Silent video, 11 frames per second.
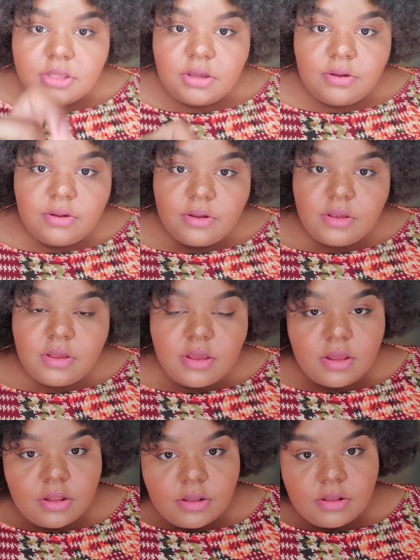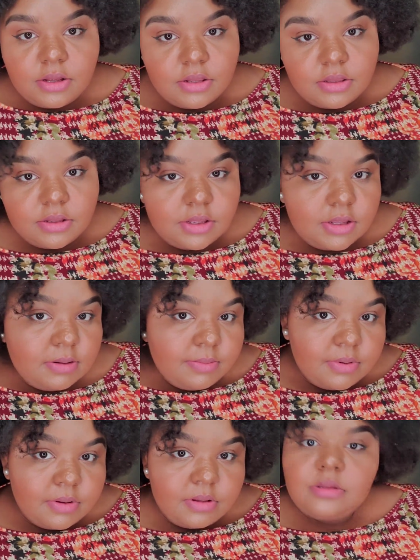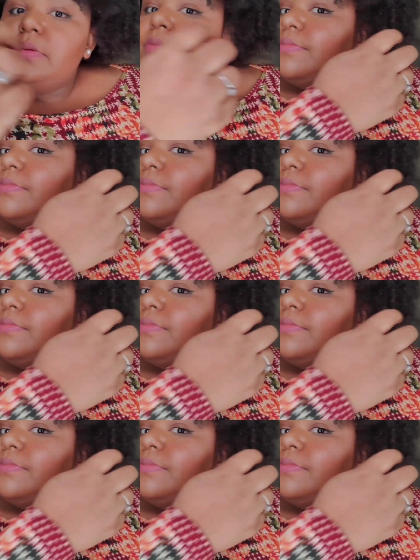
there, looking at the camera,